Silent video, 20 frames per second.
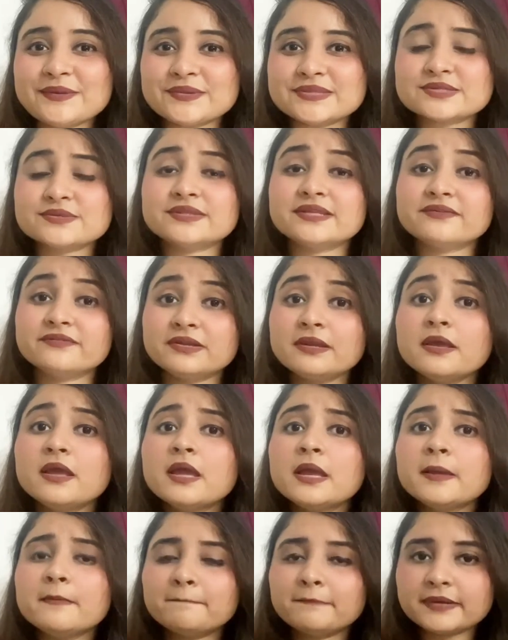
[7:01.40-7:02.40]
they will
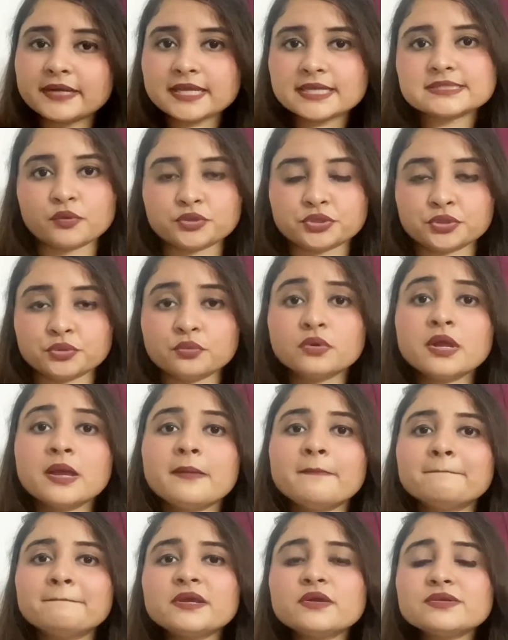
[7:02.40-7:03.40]
praise you,
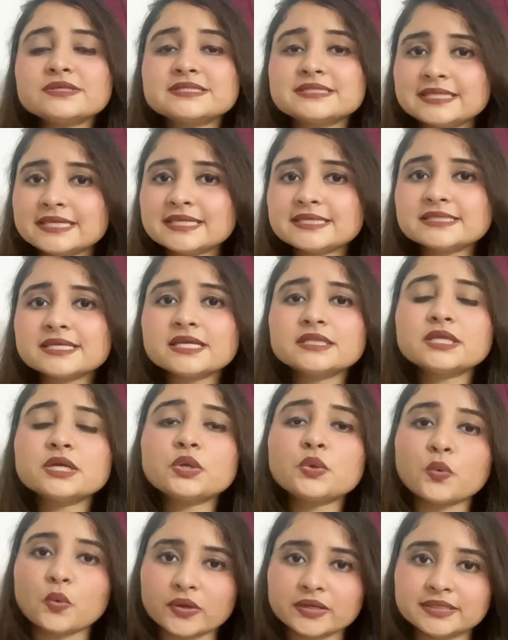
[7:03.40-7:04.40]
because these are the
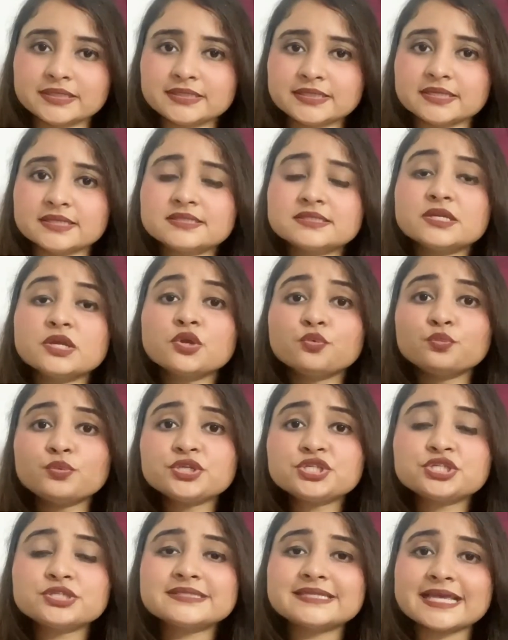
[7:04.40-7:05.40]
qualities which
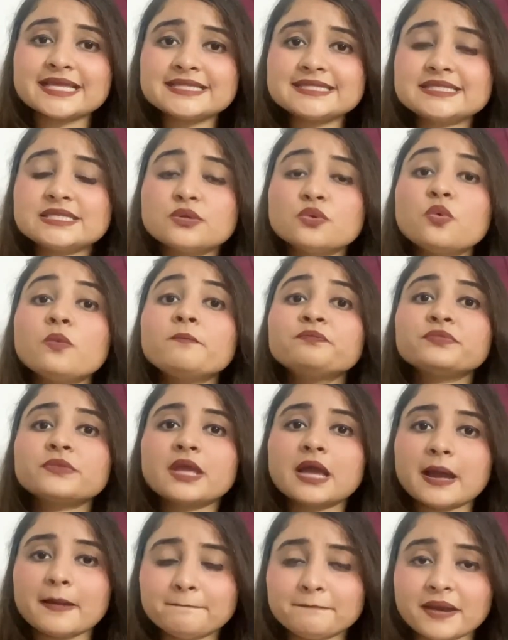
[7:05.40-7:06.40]
sets you
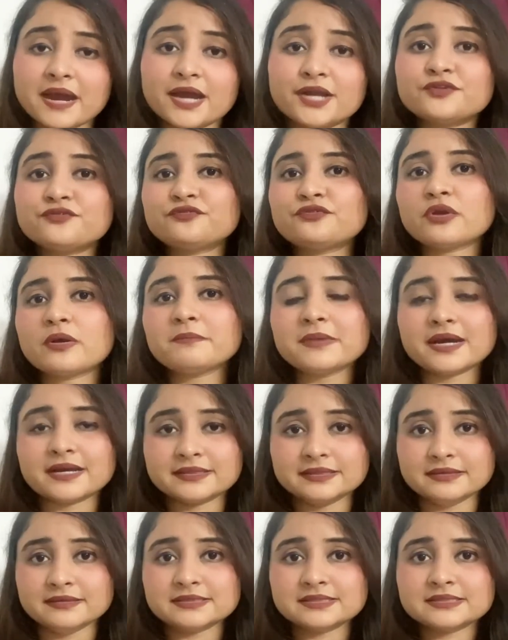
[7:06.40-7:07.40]
apart from others.
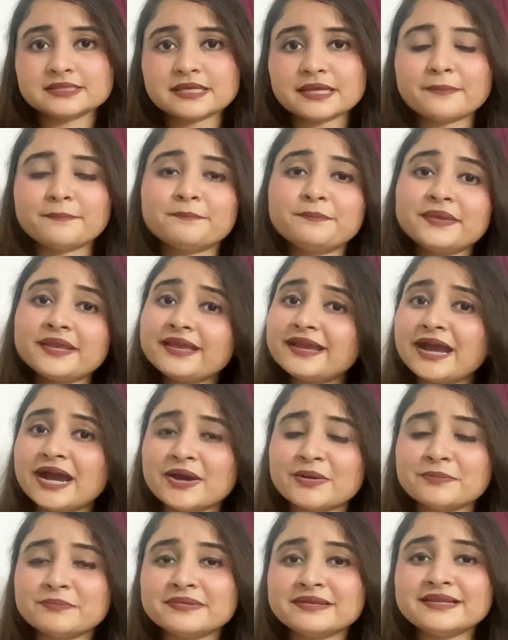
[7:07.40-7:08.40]
Being
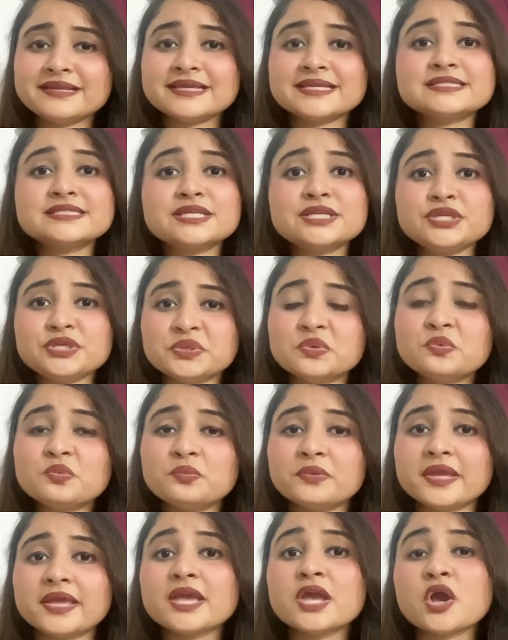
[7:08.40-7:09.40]
humble is the new way
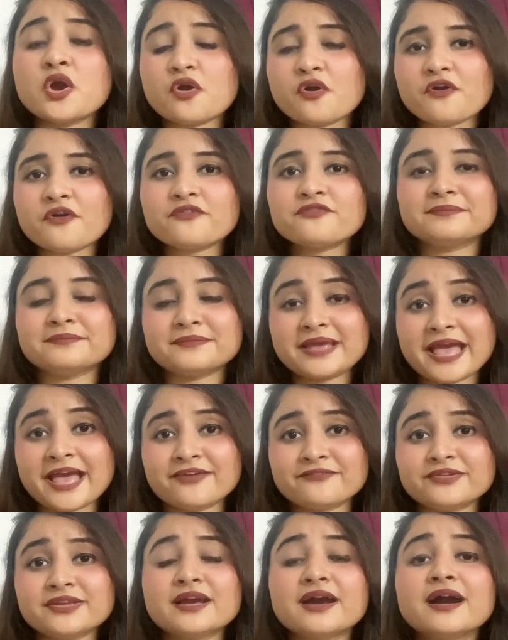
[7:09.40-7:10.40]
of having
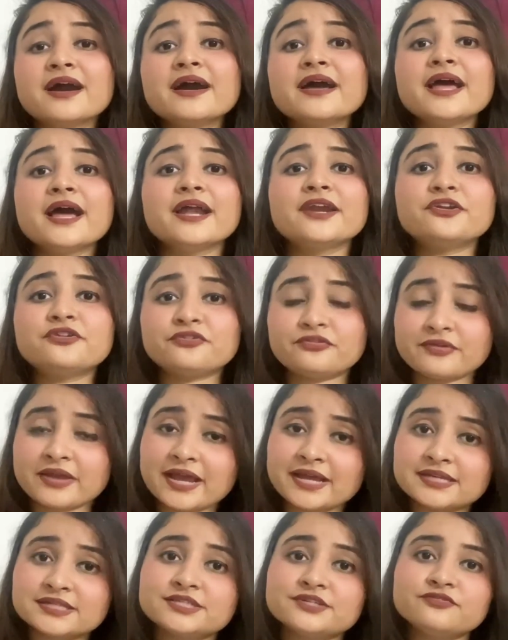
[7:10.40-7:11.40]
an
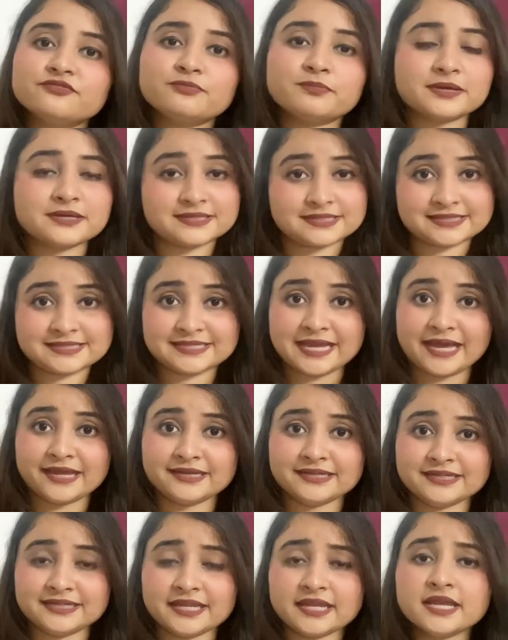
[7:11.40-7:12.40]
attractive
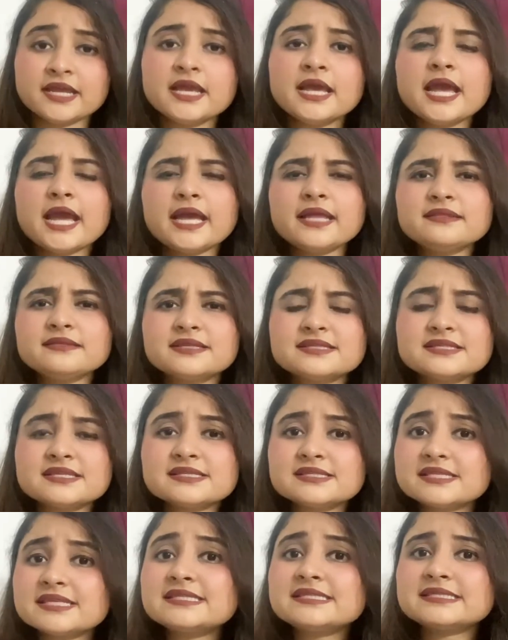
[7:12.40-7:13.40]
personality, and this is the
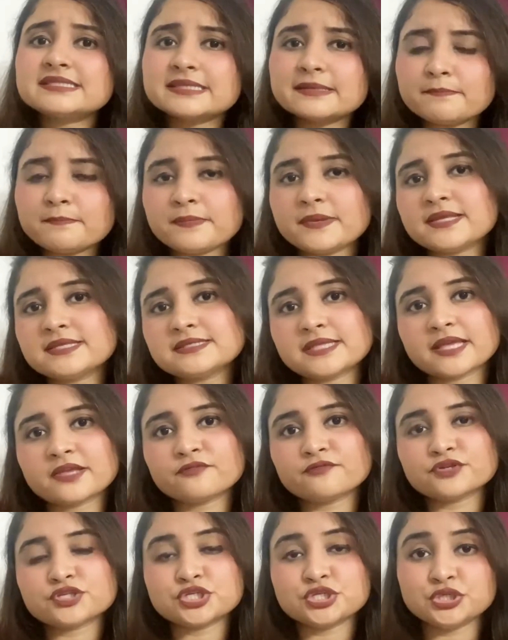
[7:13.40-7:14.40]
simplest thing which
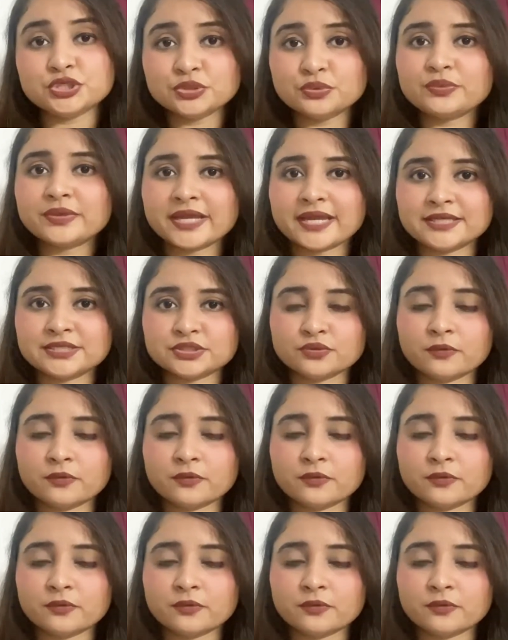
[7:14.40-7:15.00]
you can do.